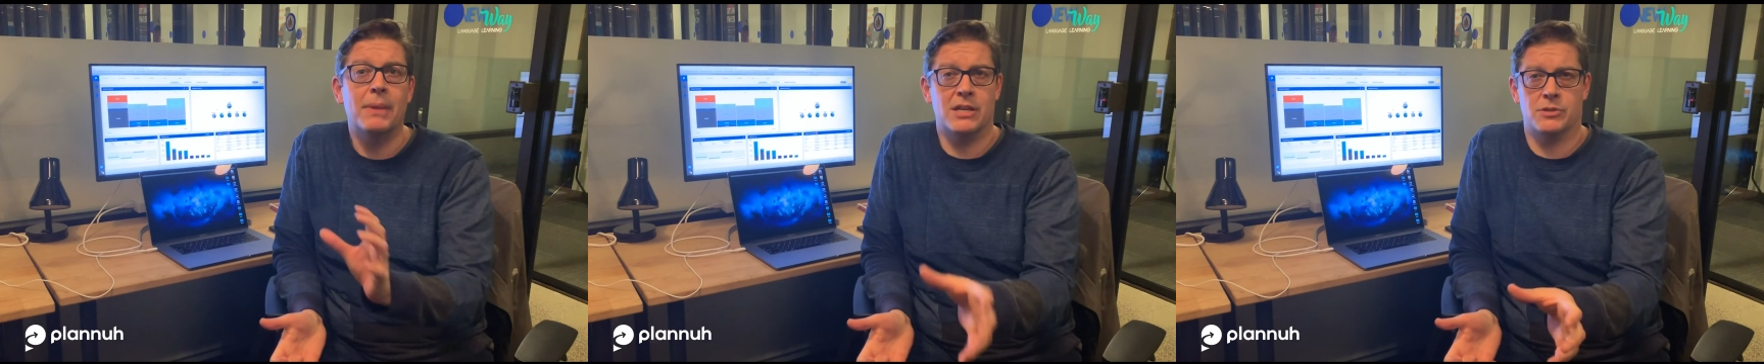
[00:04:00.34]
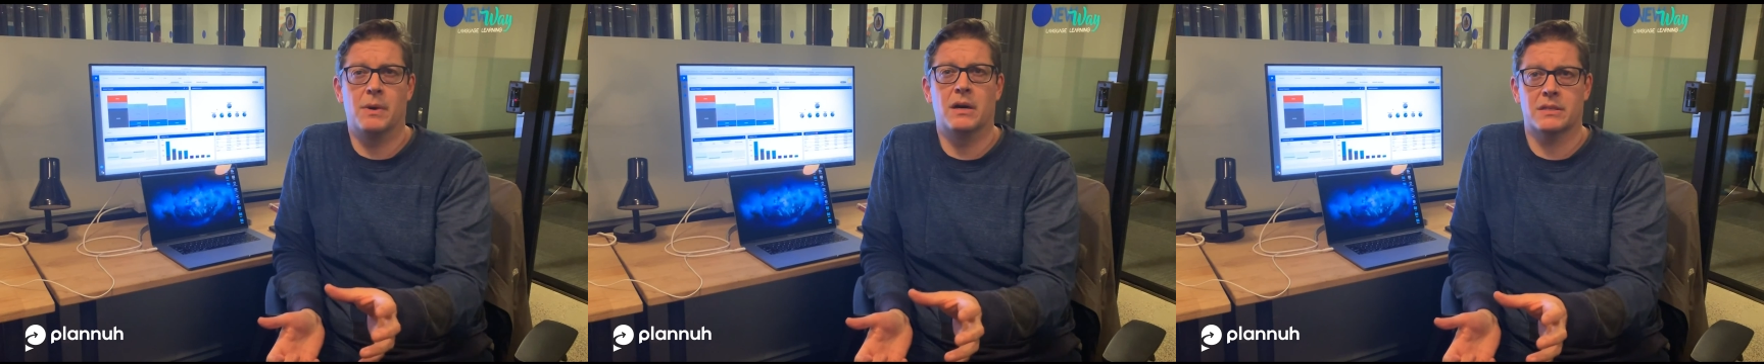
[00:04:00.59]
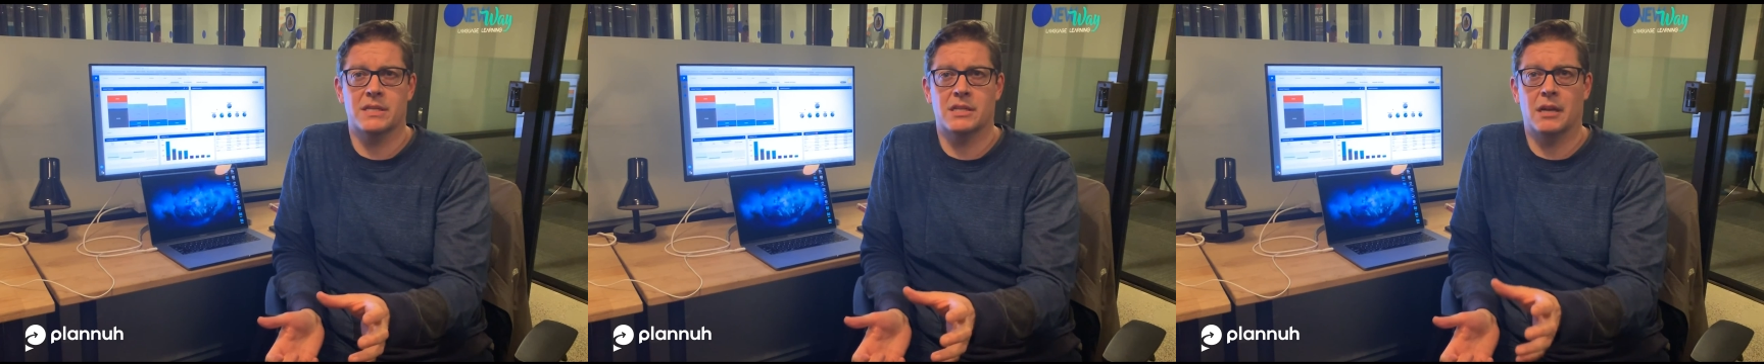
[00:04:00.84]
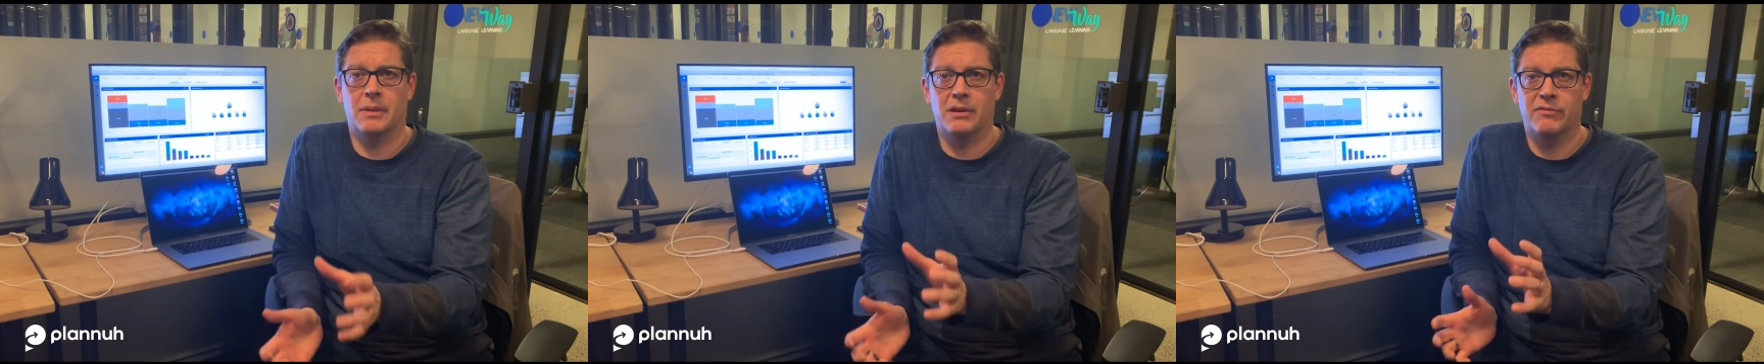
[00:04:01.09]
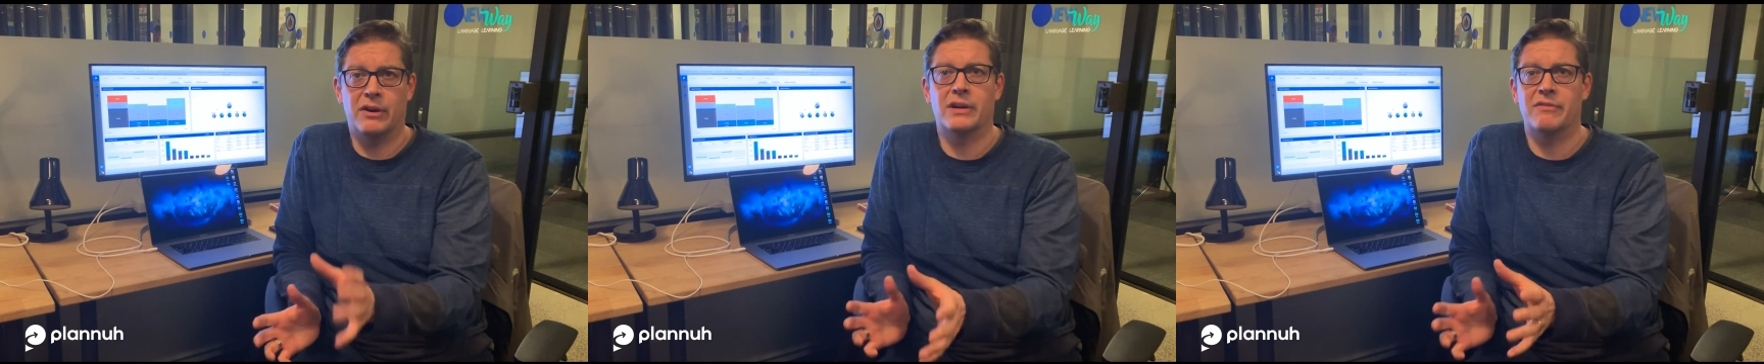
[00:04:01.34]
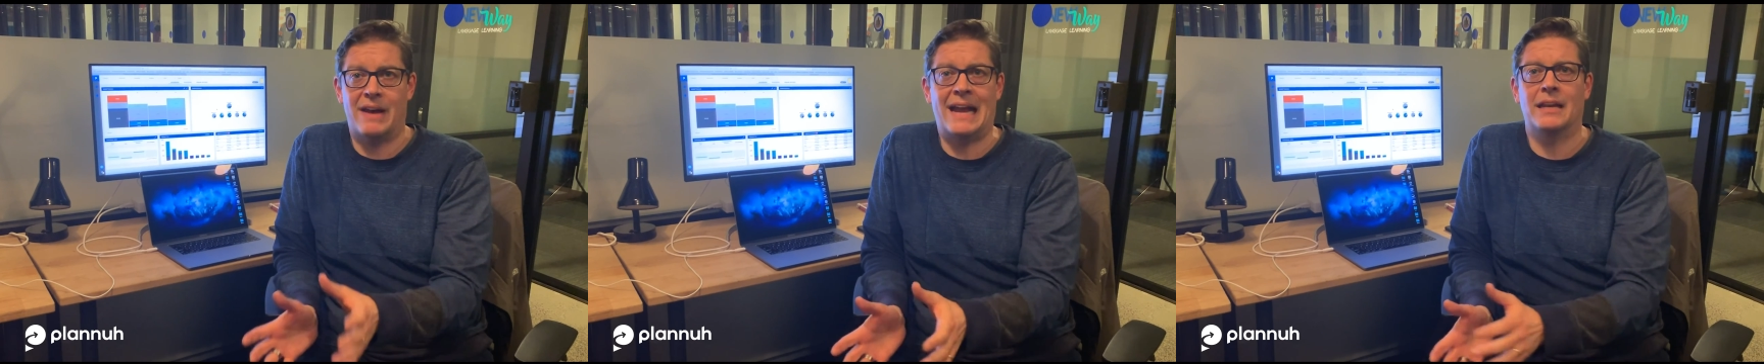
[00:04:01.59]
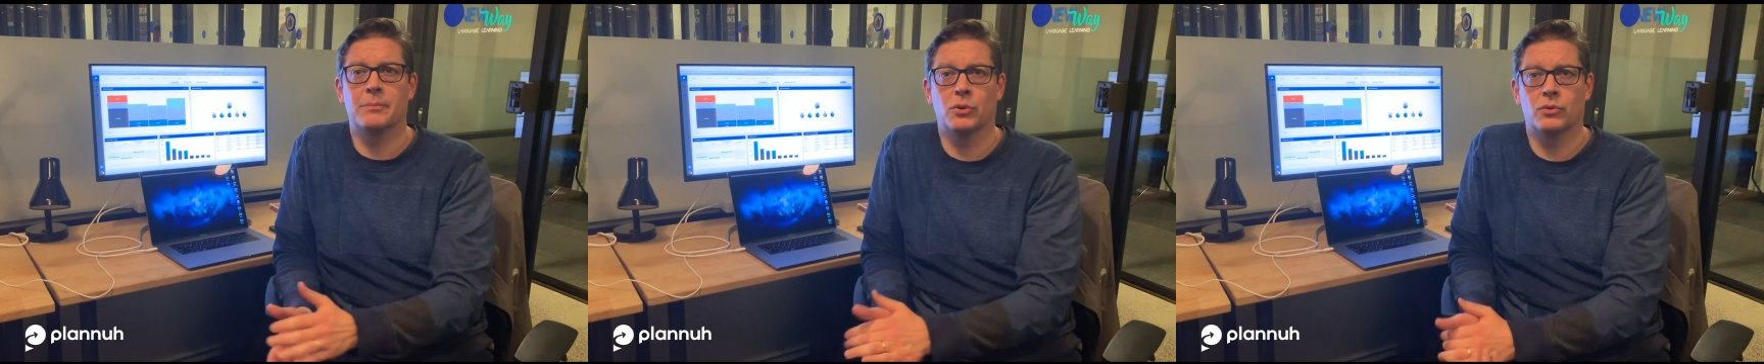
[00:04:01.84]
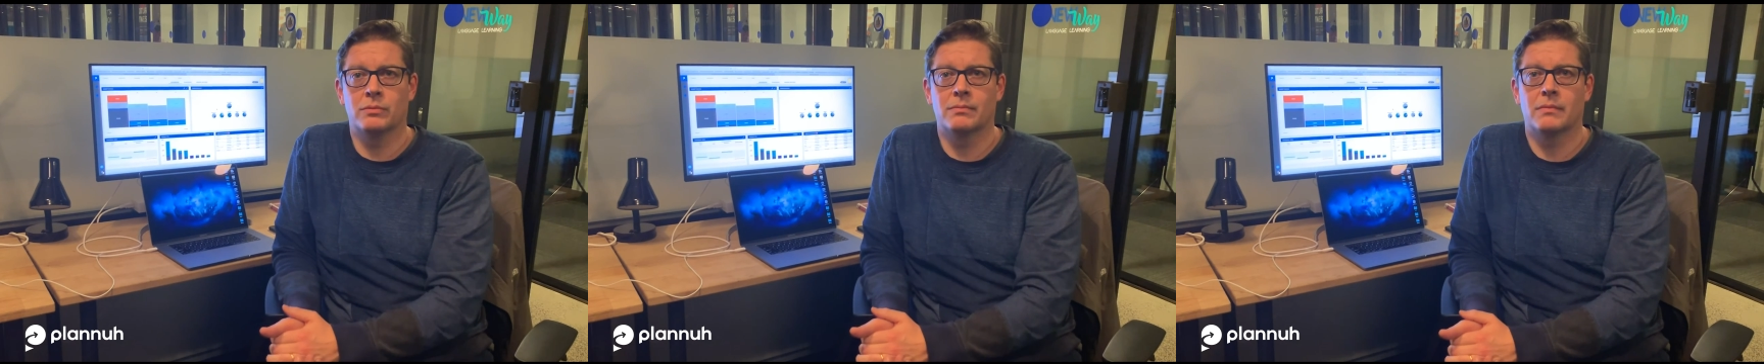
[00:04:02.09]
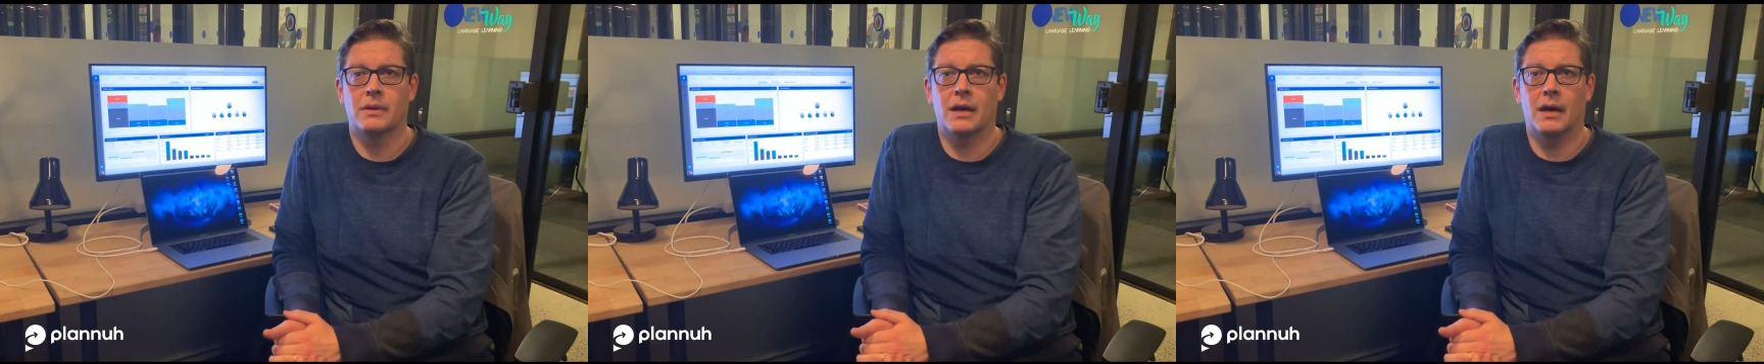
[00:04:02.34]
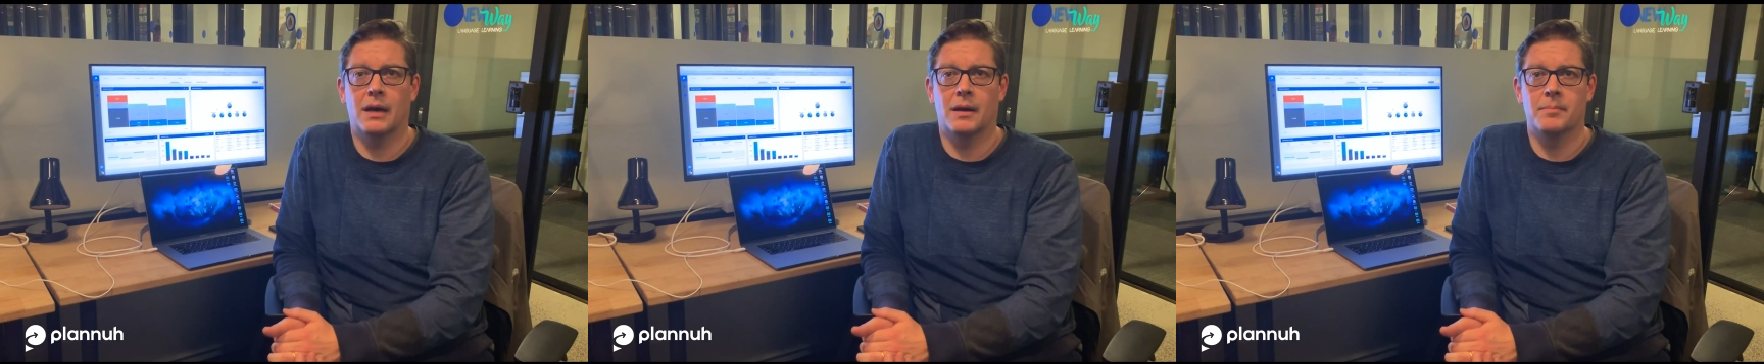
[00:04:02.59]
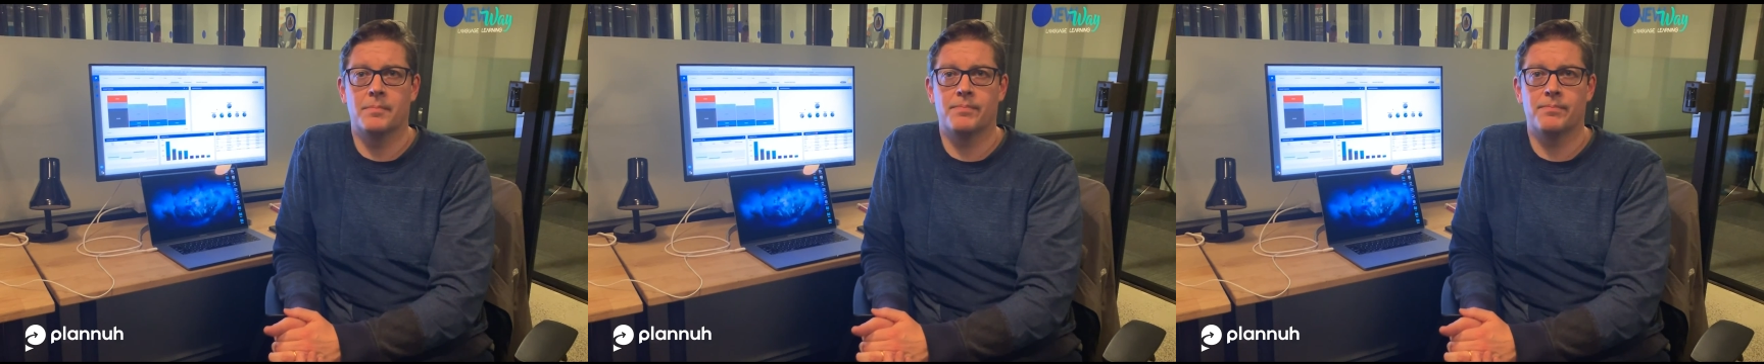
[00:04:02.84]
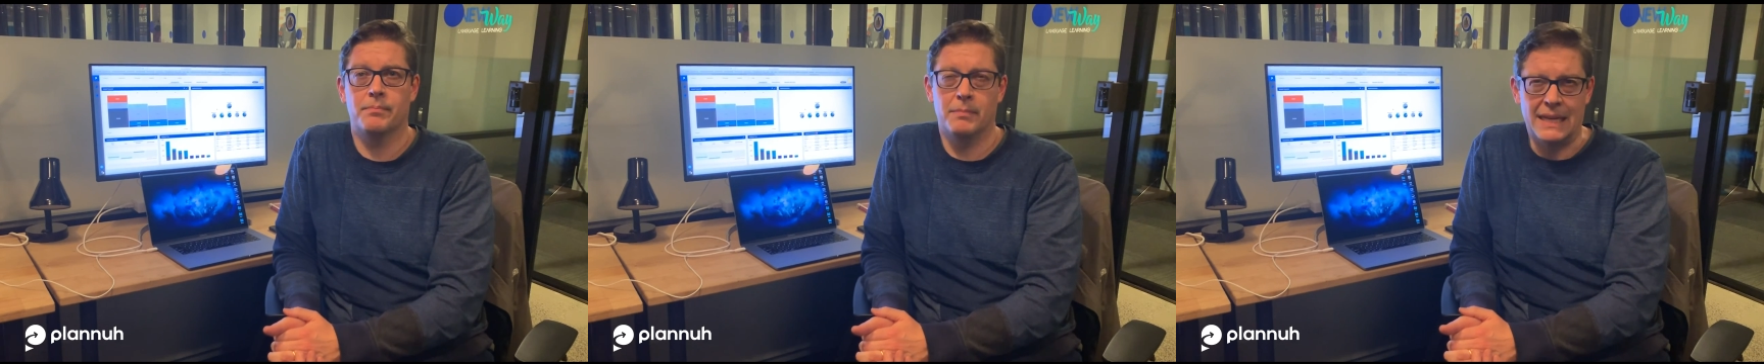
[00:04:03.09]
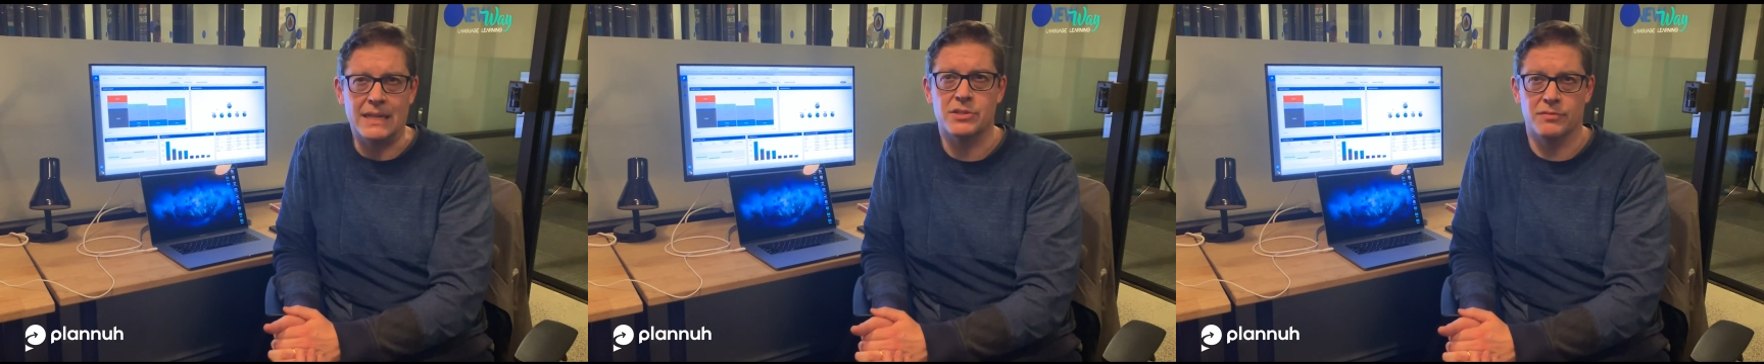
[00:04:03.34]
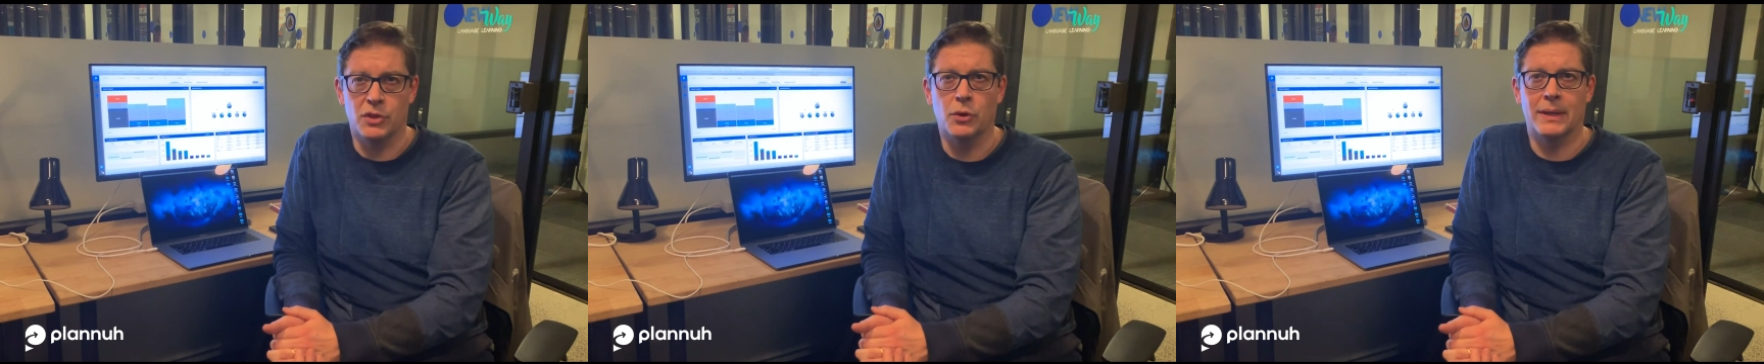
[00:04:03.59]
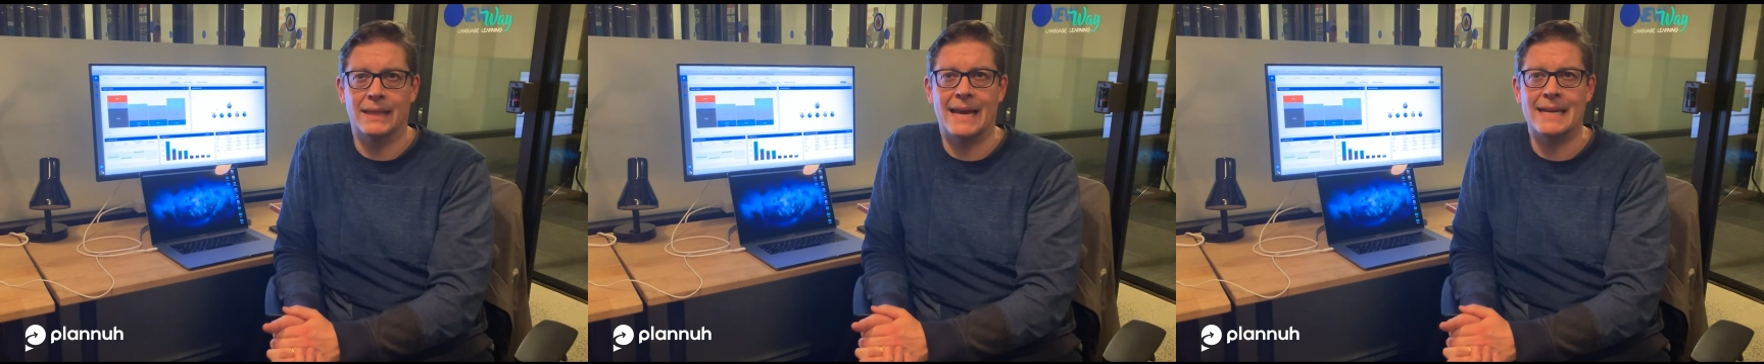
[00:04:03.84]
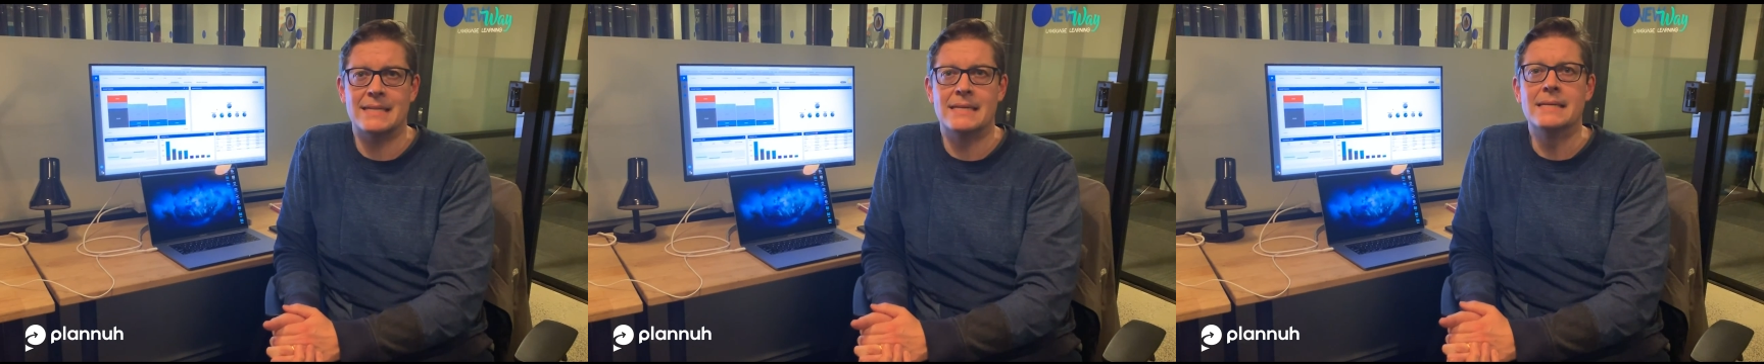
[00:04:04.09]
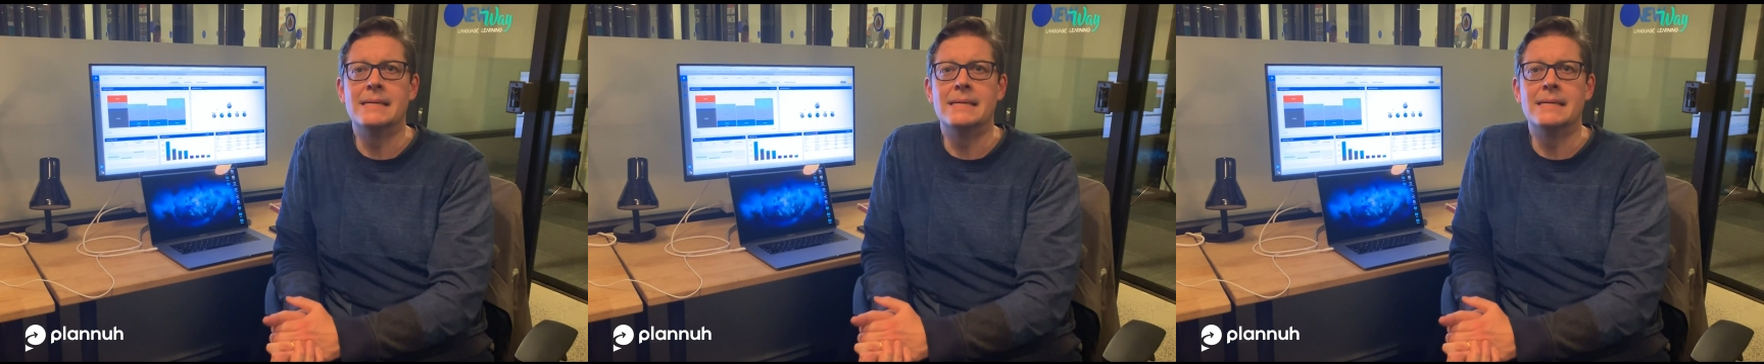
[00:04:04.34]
benchmarks is going to be a very valuable means of doing that.